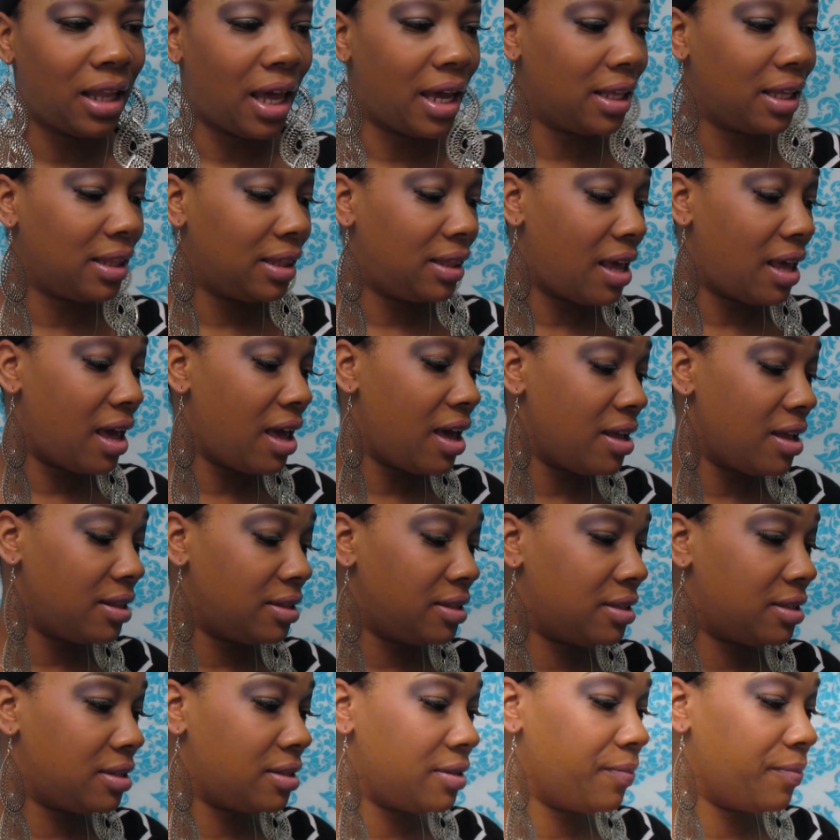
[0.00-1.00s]
like that.
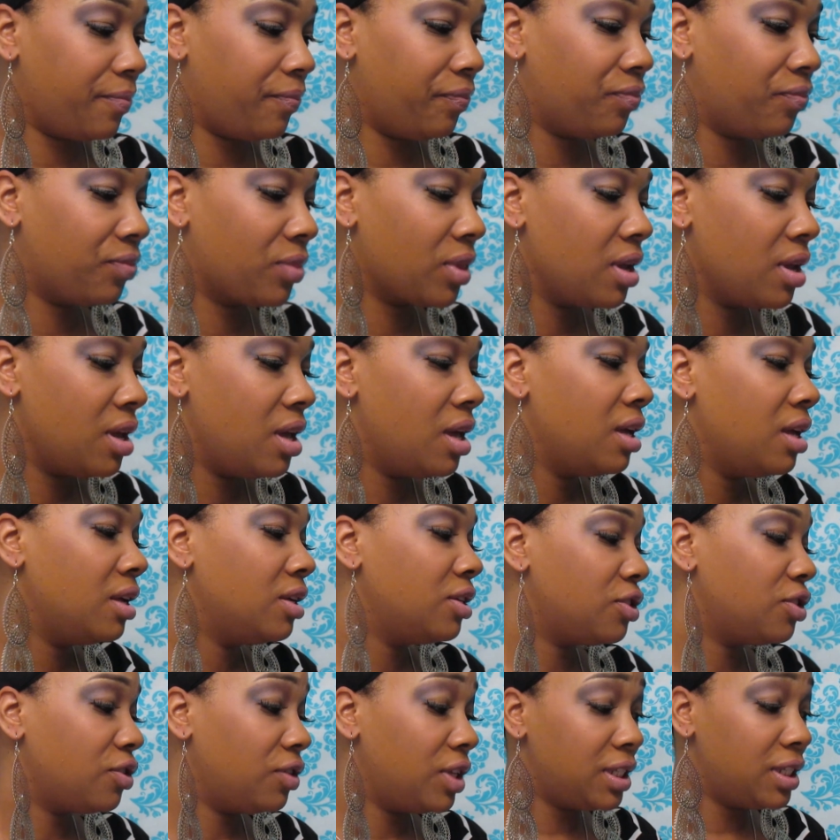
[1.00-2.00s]

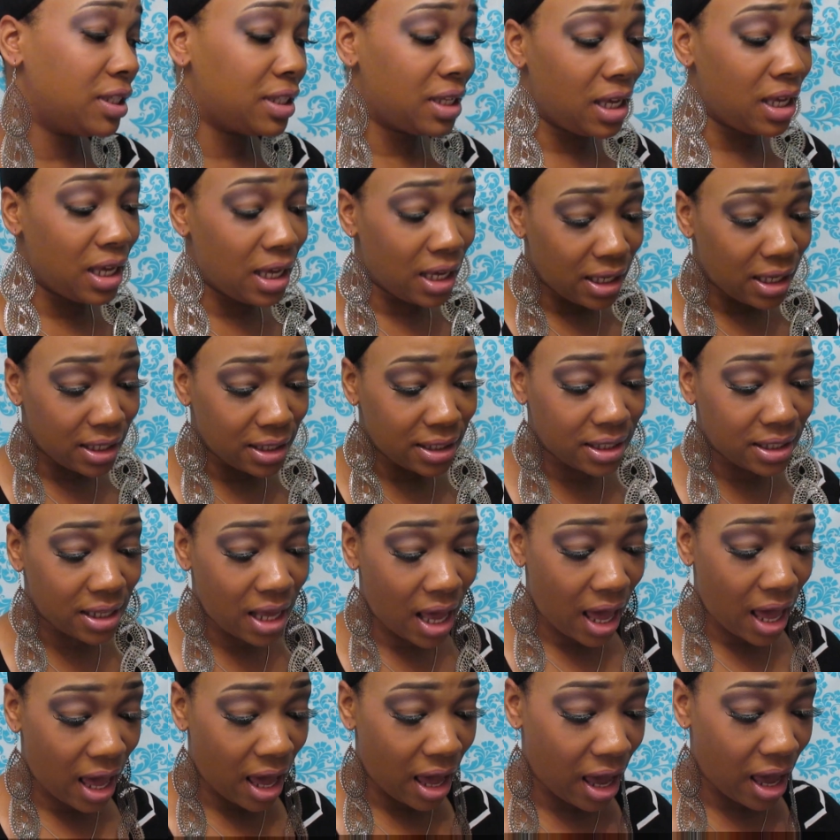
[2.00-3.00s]
So this is
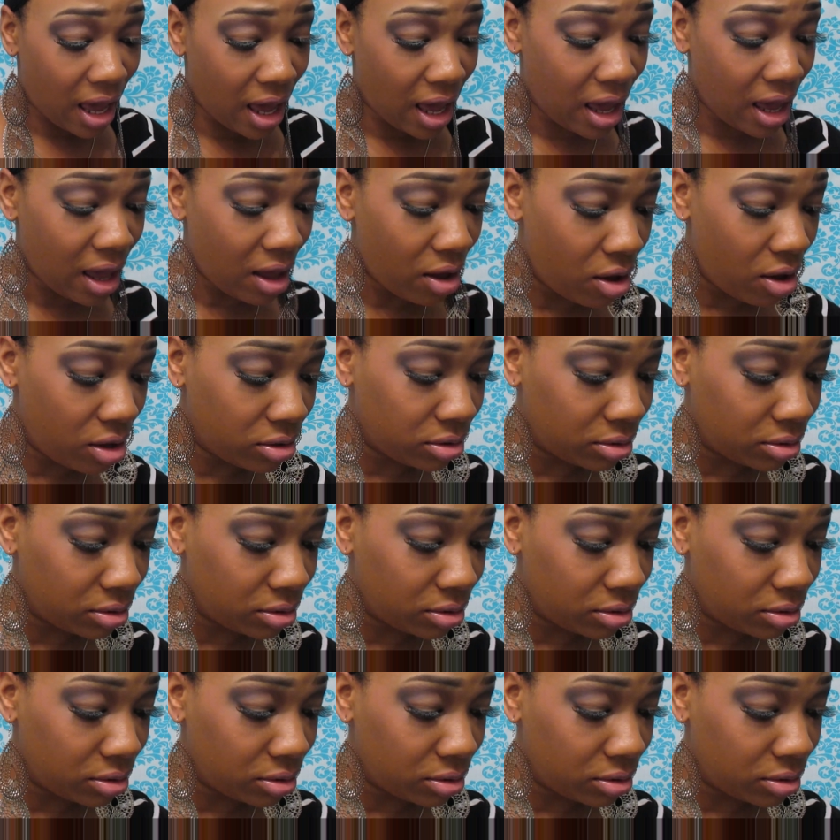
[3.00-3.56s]
a